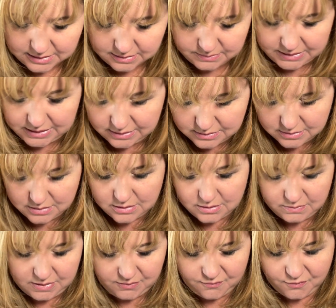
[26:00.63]
Let me, let
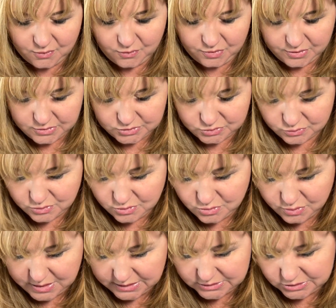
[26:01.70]
me fold those real
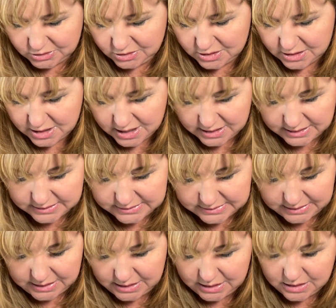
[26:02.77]
quick so you can kind of
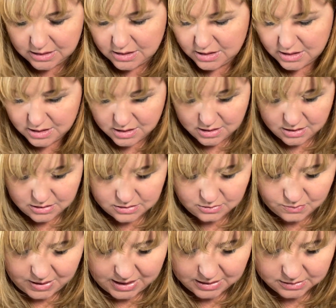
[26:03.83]
see the
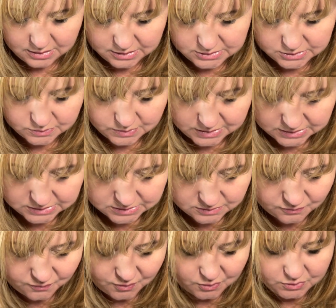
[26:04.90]
way it looks when it's
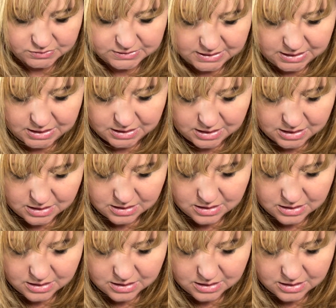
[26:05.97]
folded.